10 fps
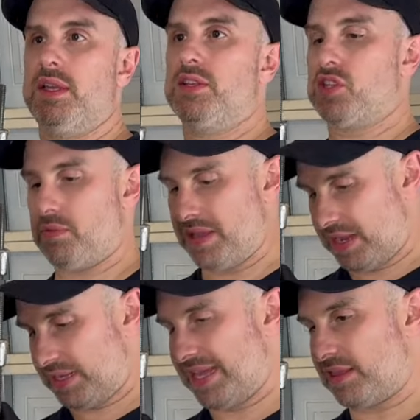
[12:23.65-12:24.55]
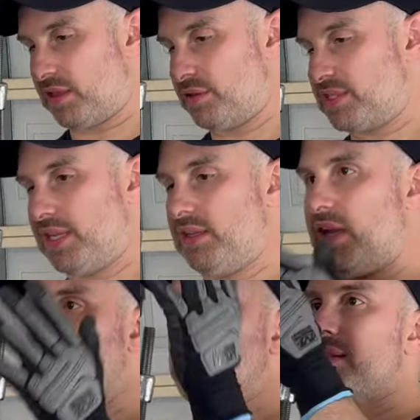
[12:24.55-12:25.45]
So I'll be able to get those in,
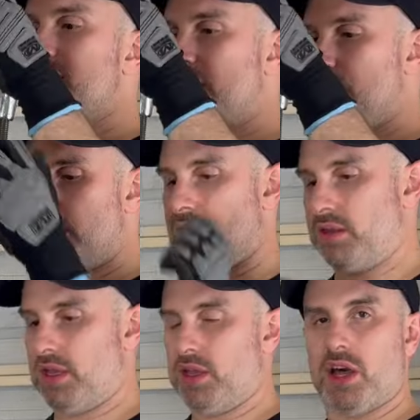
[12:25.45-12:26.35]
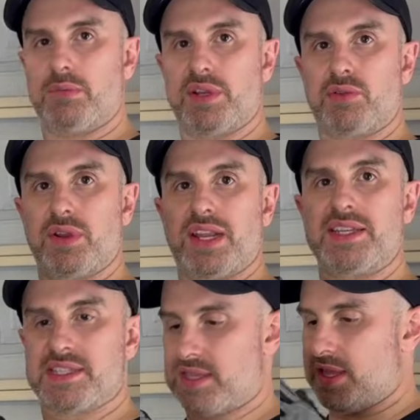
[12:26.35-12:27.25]
and once they're in, I'm gonna
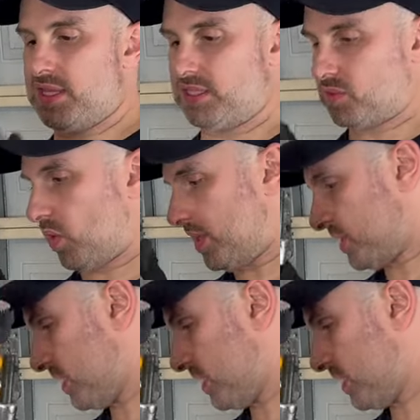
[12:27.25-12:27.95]
release these while it's in